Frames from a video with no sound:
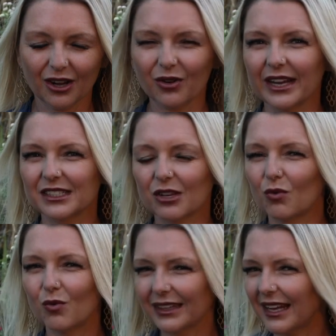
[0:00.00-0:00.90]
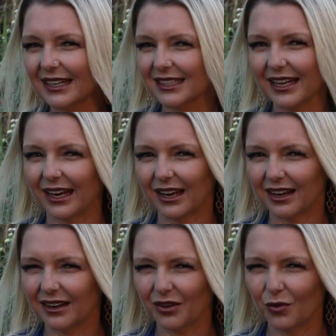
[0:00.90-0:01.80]
Okay, so one last thing.
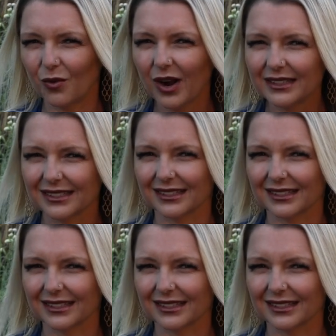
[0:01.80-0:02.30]
What